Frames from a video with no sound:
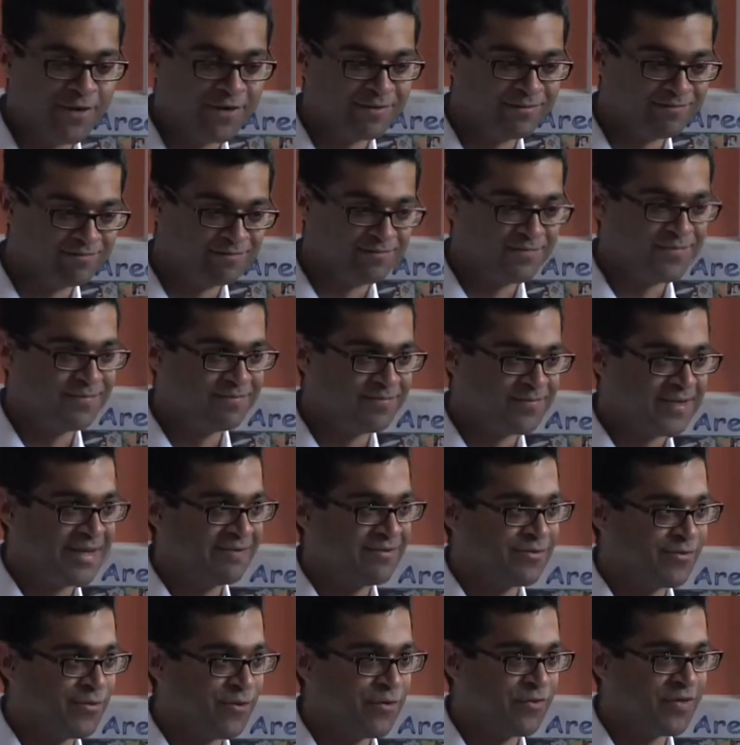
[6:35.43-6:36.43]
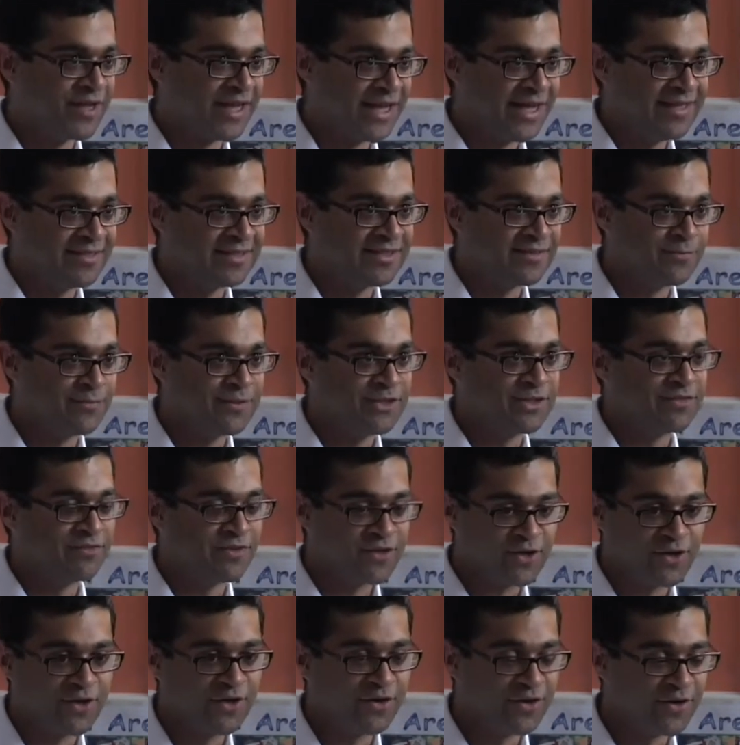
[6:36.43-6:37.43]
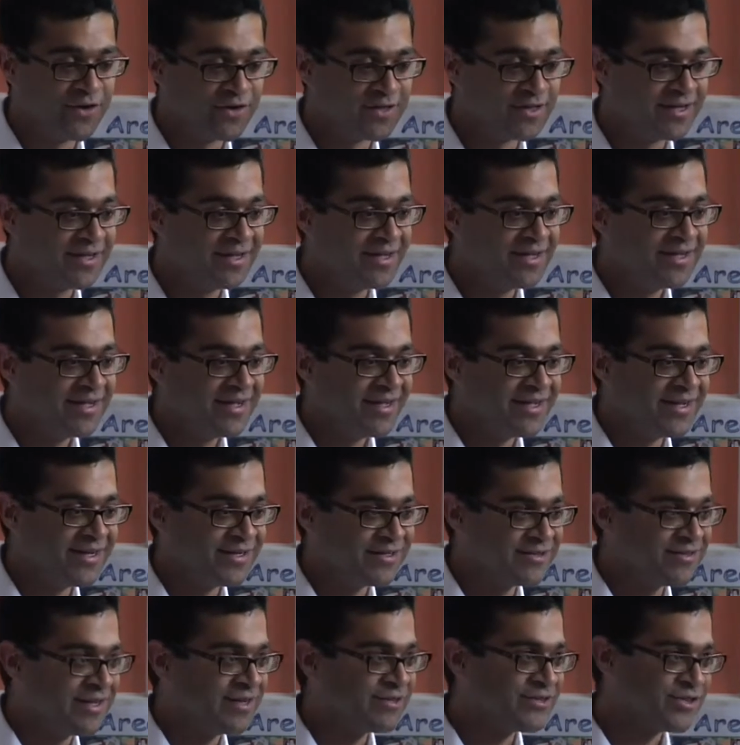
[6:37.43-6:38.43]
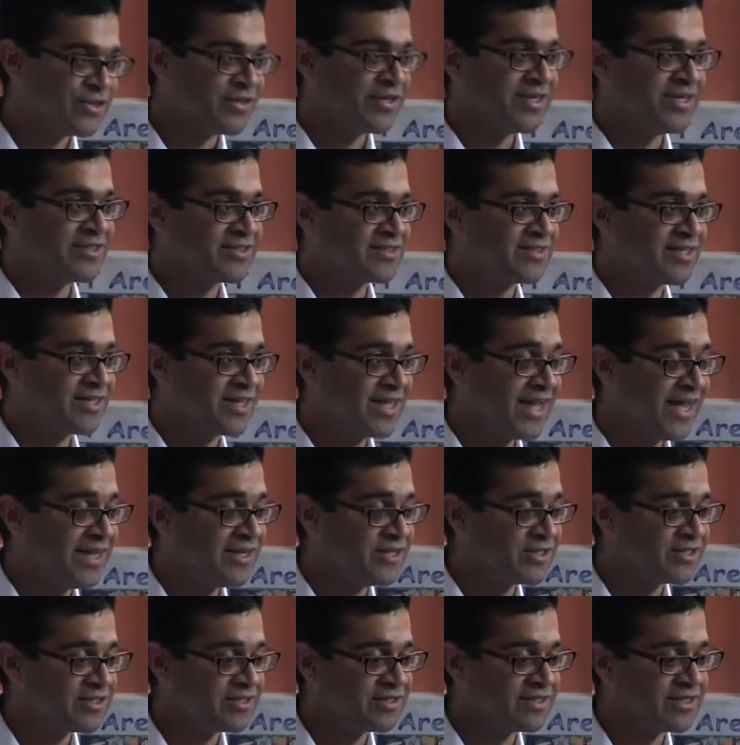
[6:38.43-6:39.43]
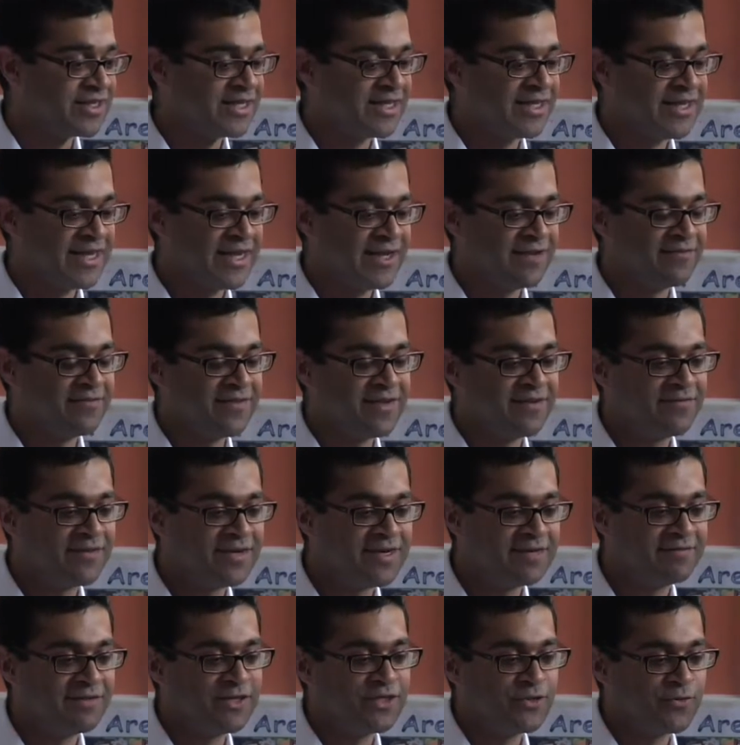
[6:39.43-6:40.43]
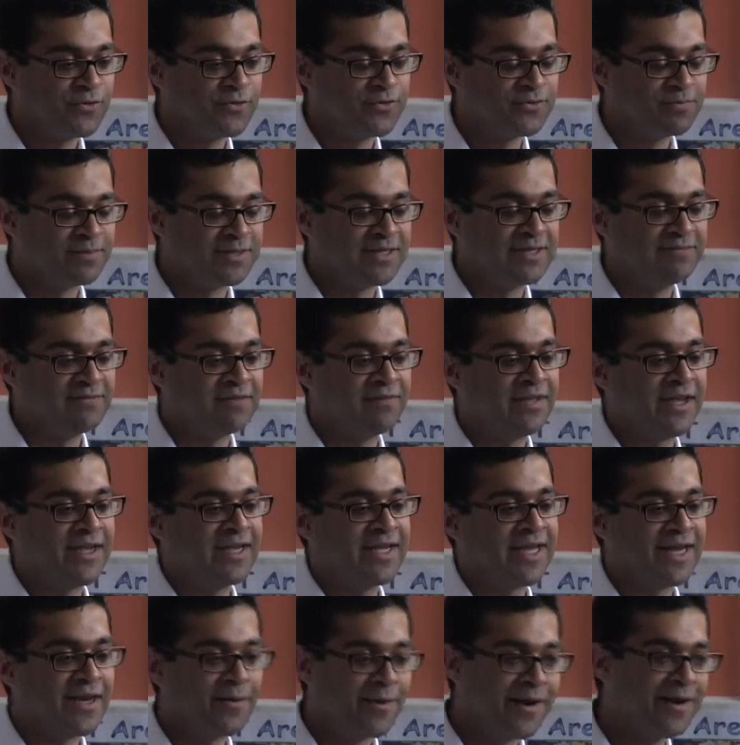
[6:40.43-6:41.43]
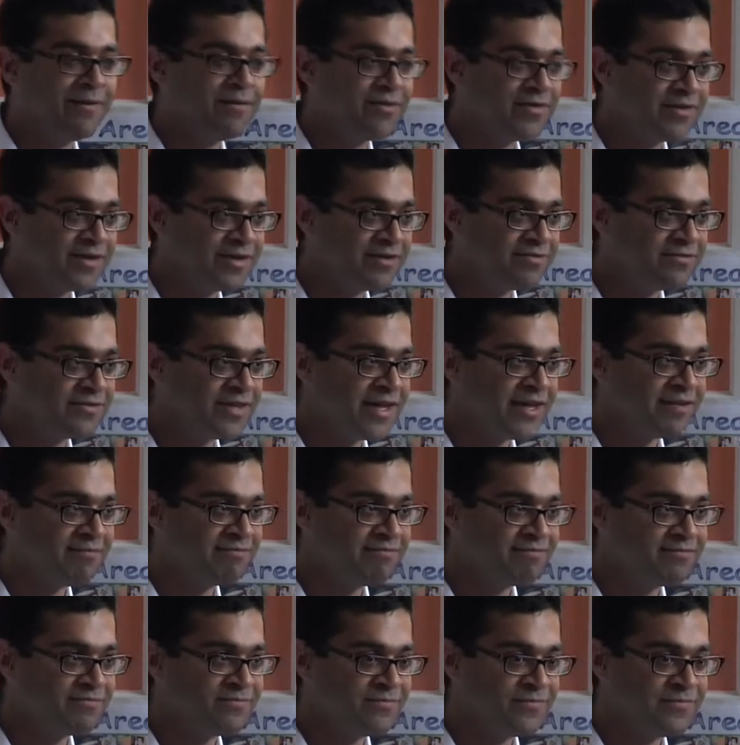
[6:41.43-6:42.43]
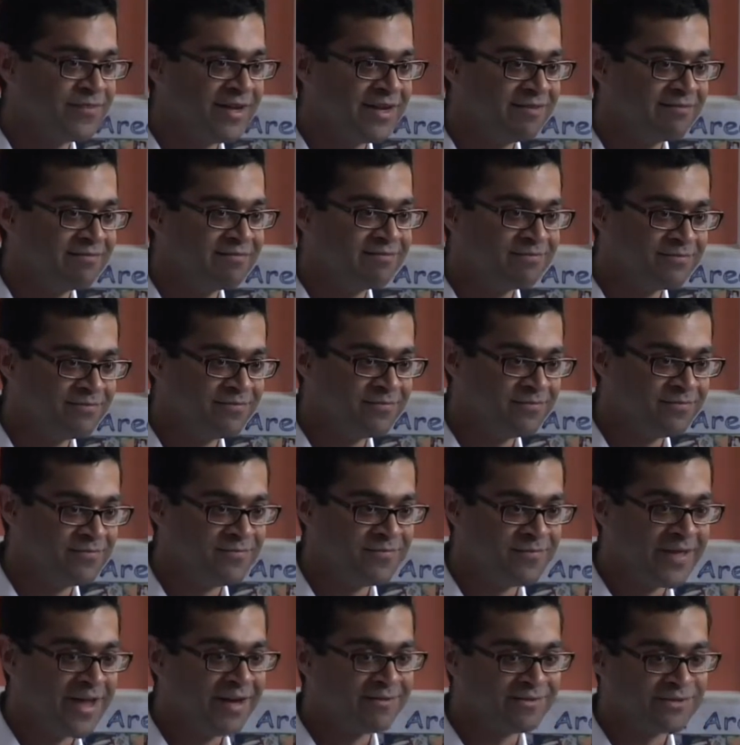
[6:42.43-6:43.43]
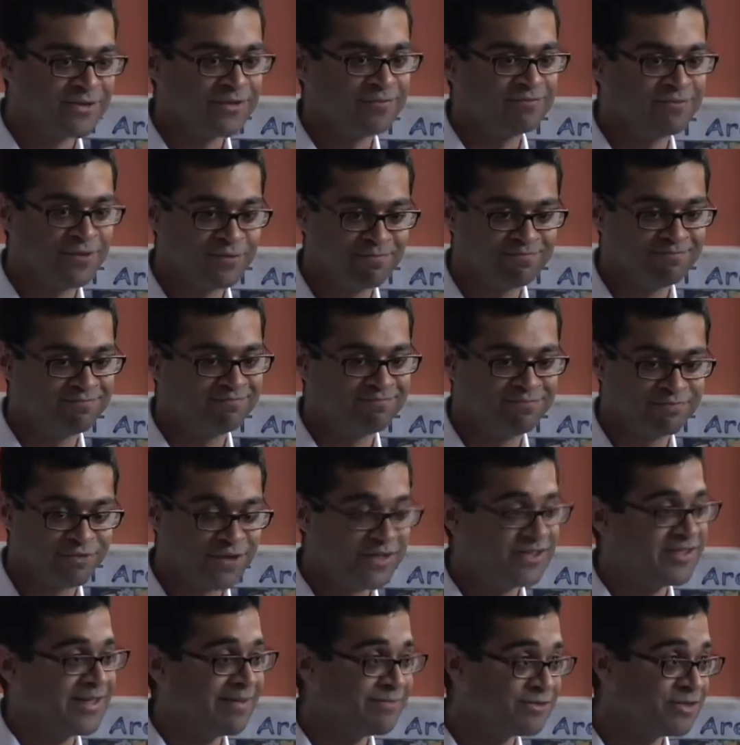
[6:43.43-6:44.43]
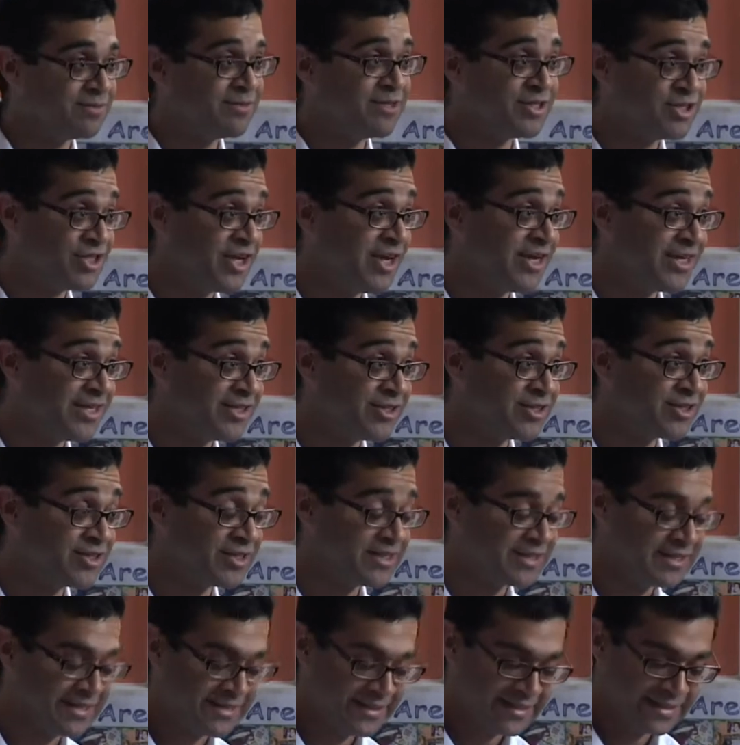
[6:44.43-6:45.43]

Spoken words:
But given all the cases which have occurred, that certainly isn't the case. And if individuals believe that they can get away with it, then that sort of precept should be changed.